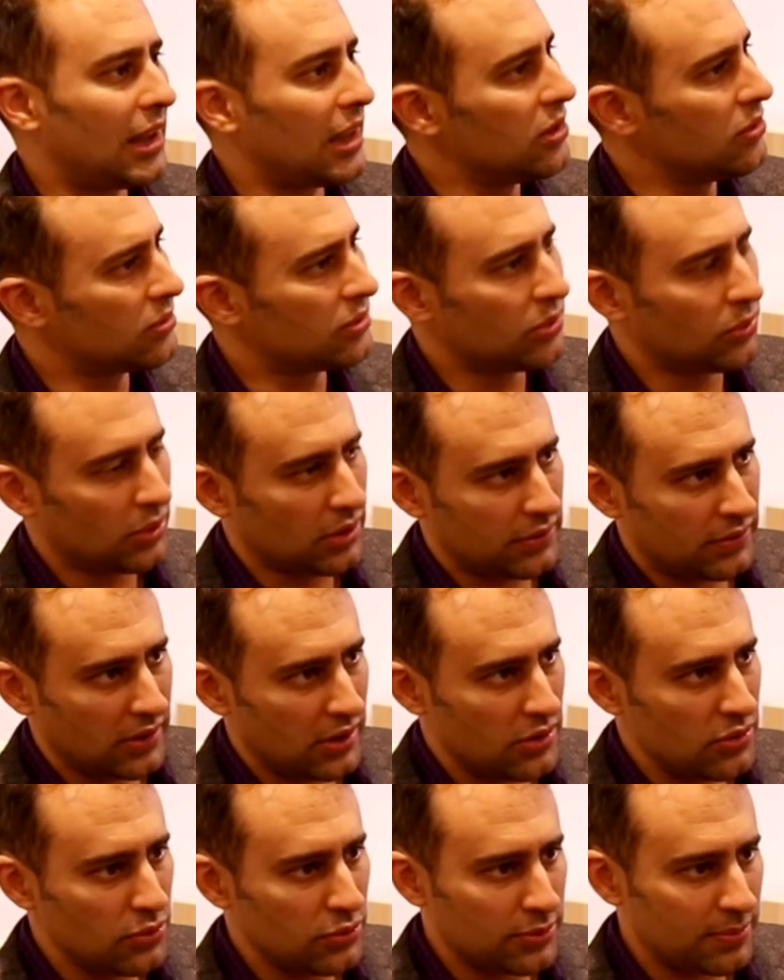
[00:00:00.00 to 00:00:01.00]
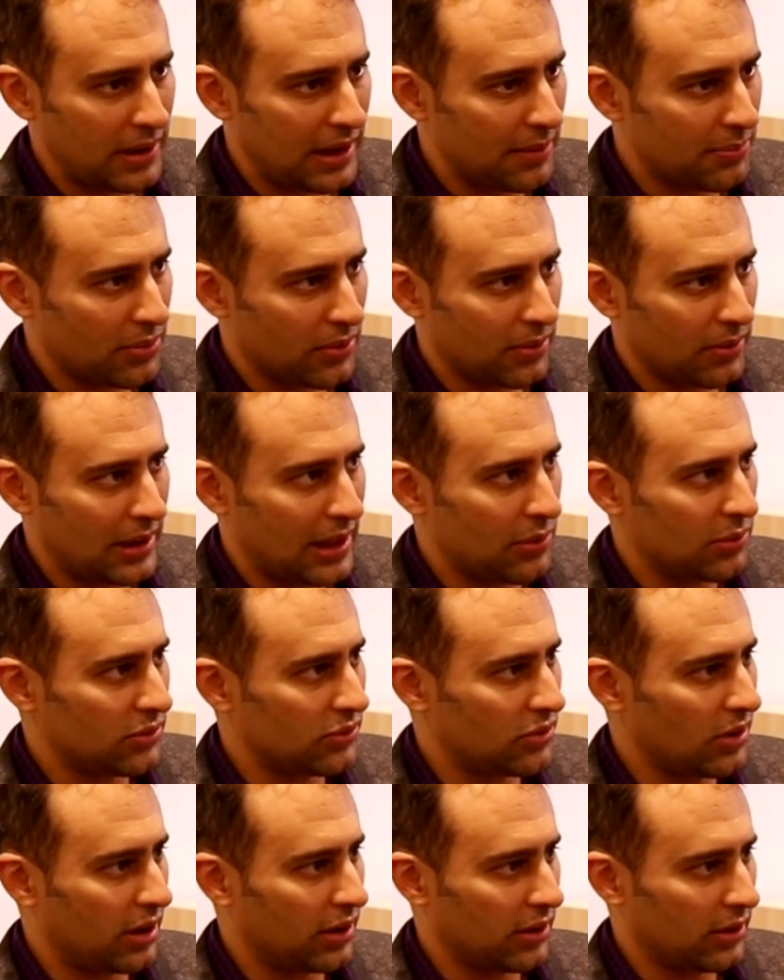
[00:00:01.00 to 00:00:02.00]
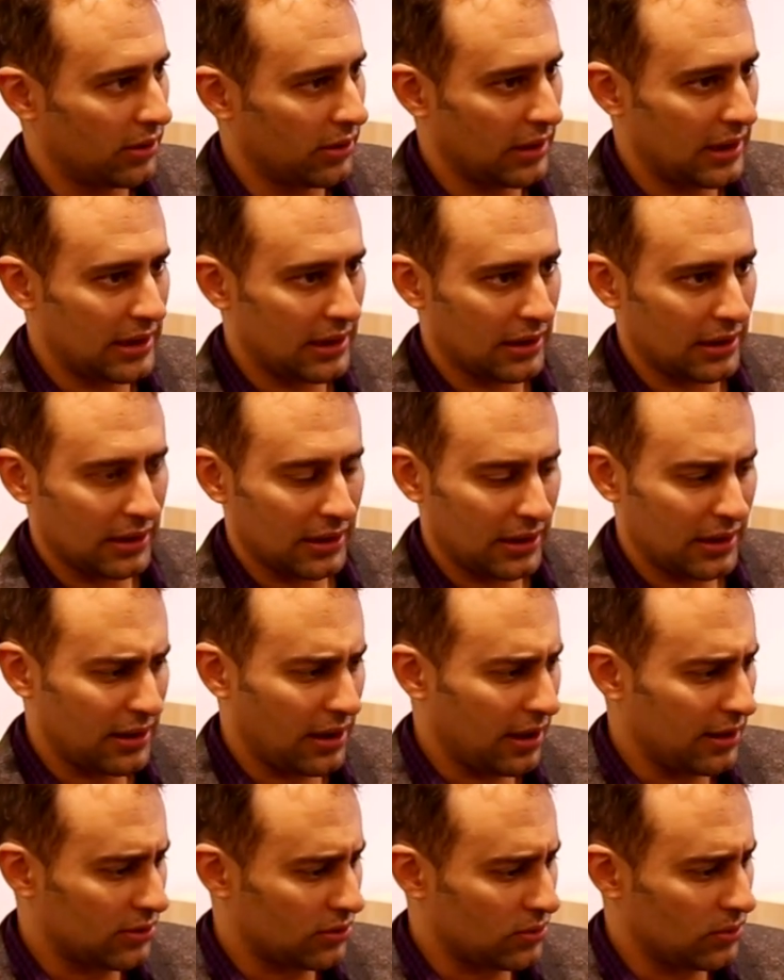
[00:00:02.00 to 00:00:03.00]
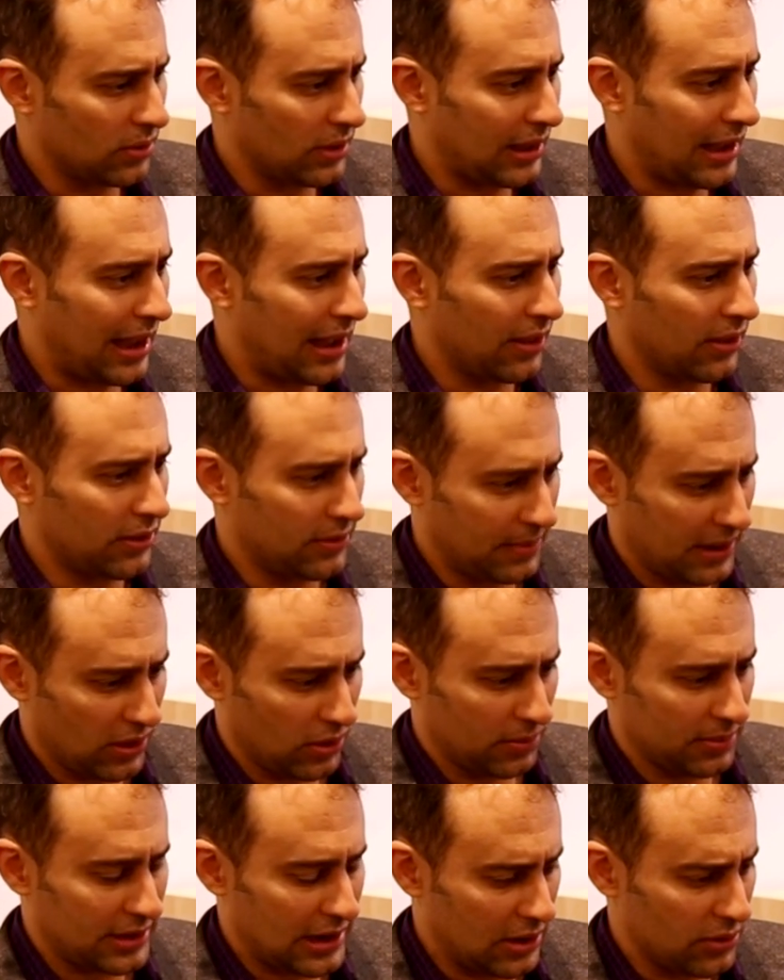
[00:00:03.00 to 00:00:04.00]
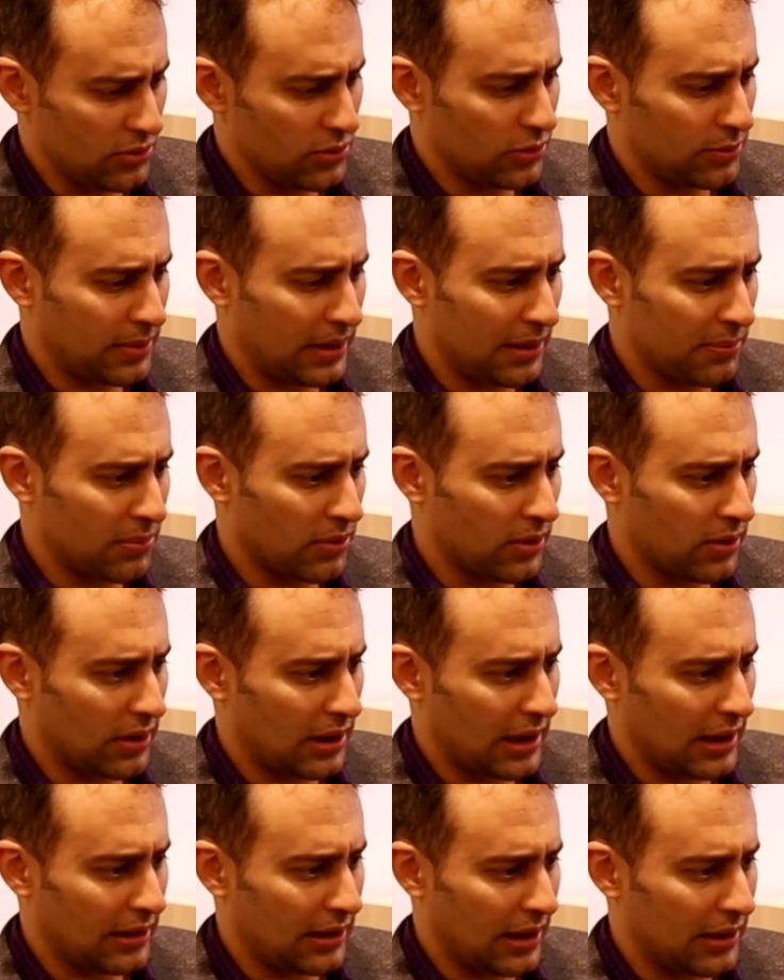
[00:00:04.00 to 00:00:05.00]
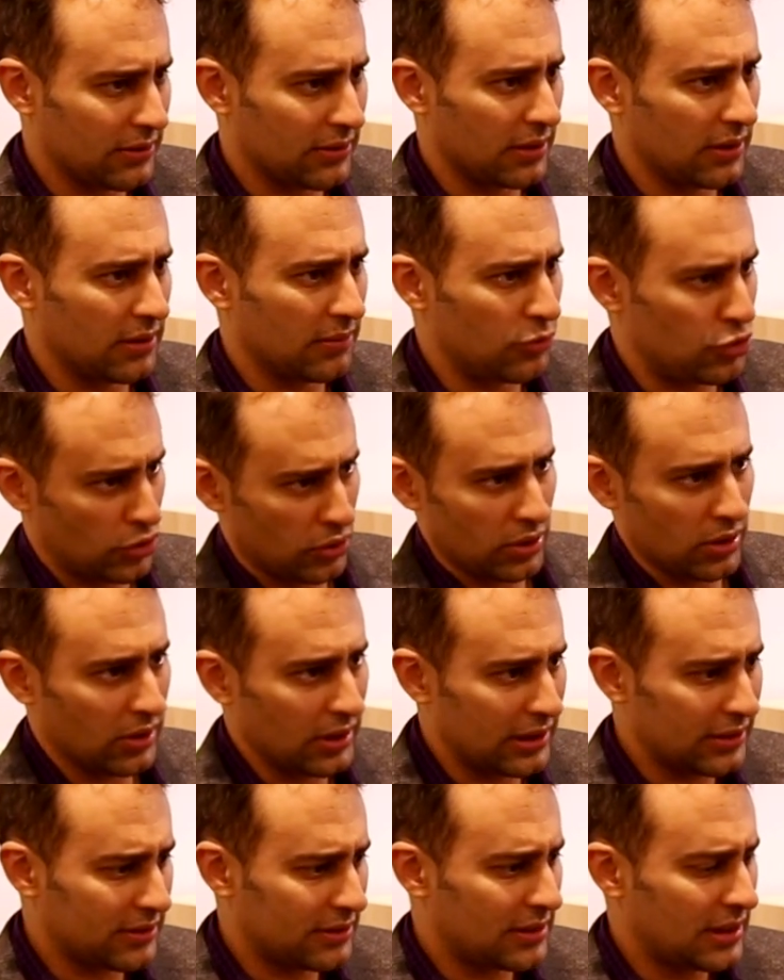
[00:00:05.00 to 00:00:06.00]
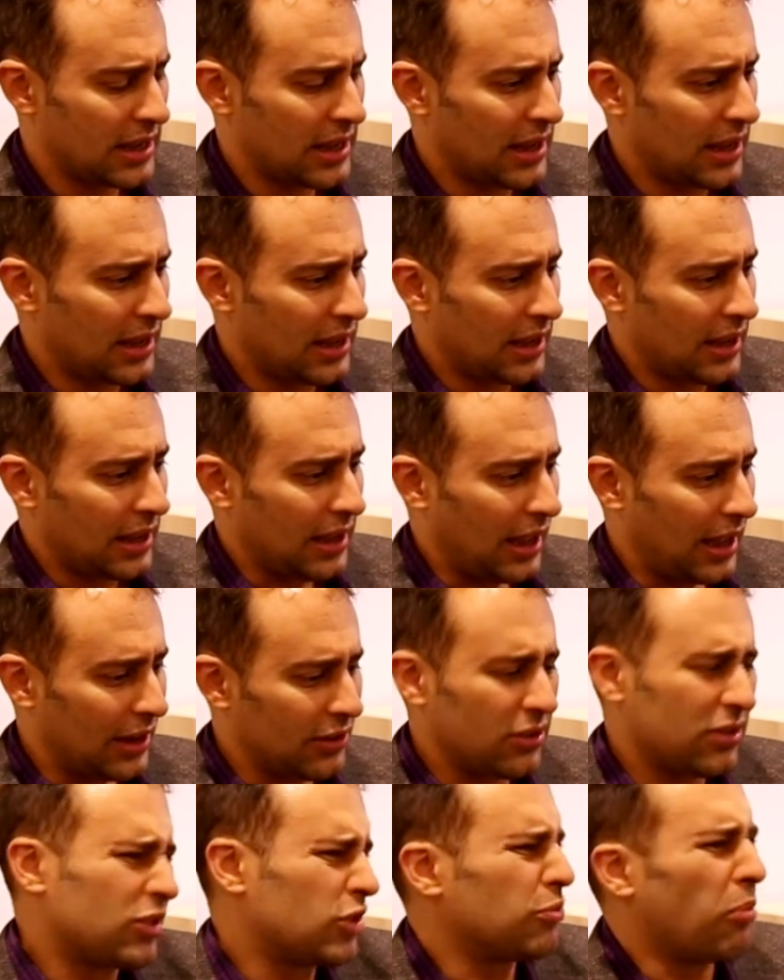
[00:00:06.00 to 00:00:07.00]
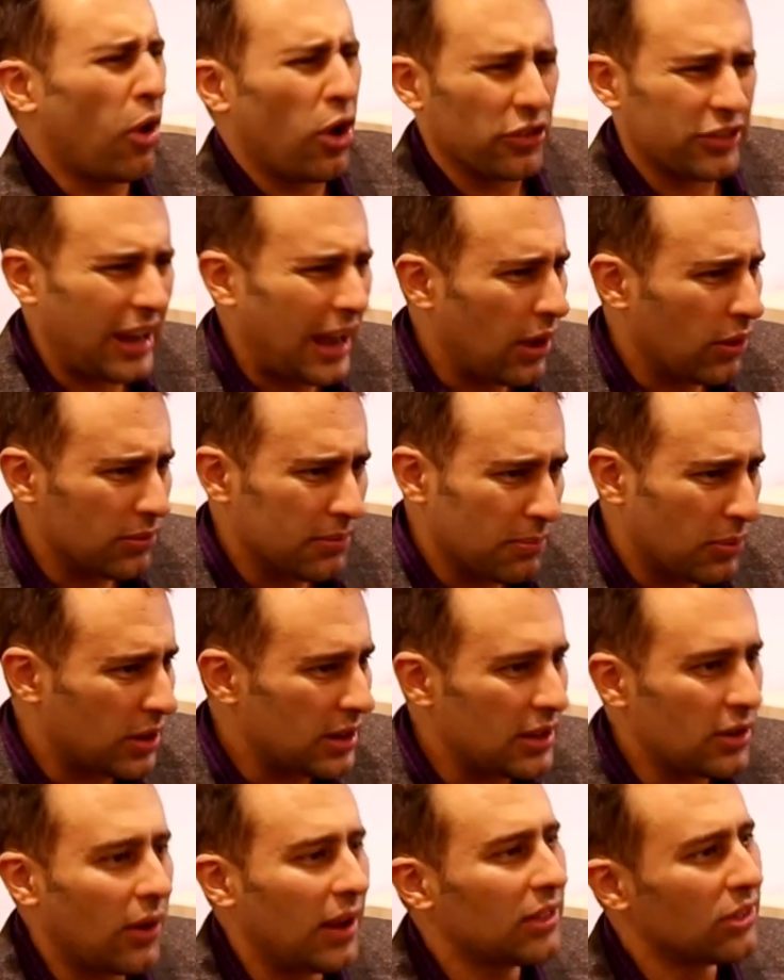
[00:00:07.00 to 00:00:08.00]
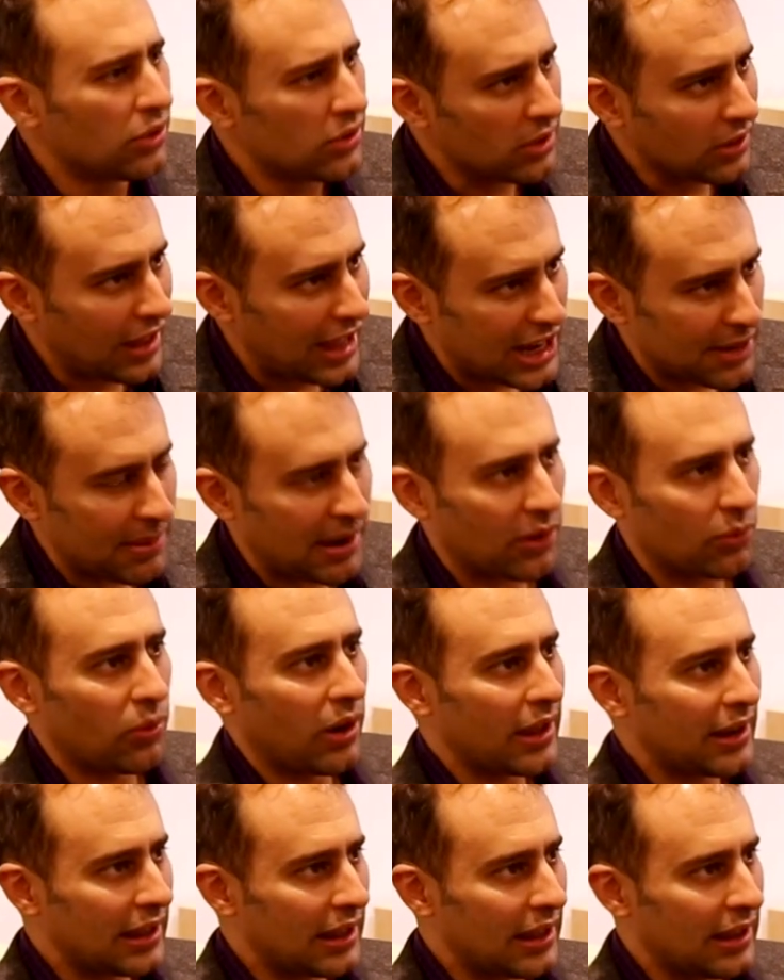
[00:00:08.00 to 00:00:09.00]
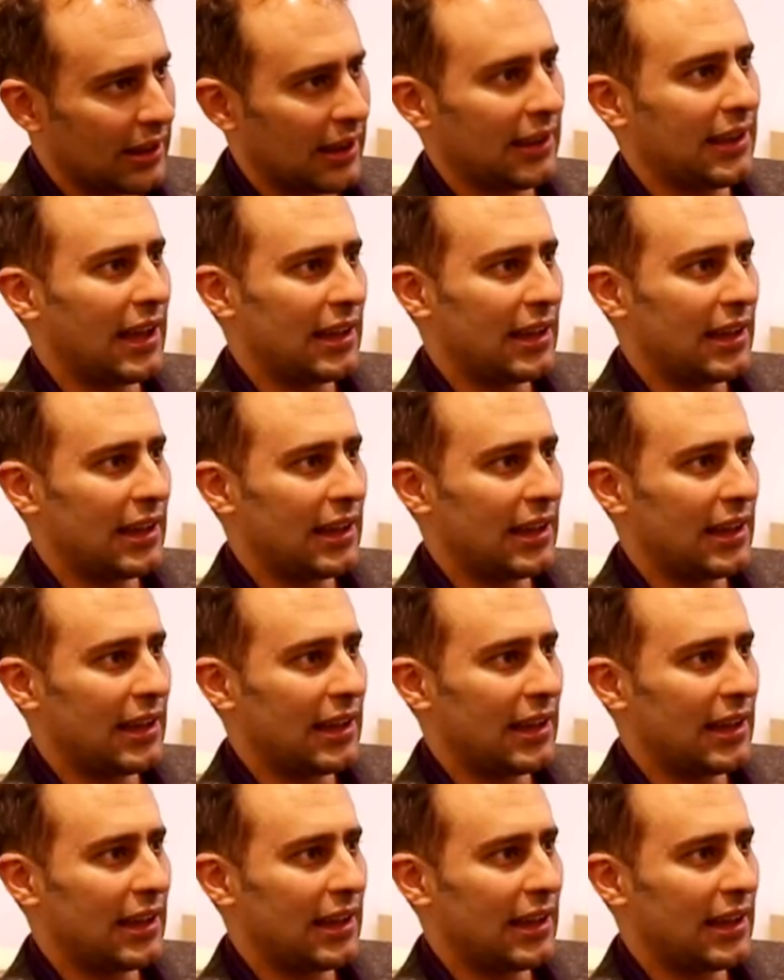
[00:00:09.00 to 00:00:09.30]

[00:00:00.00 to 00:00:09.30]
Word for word: I used to work for a newspaper when I was younger, like in high school and college, my hometown newspaper, as a journalist. Just small town. But, I learned a lot about writing. I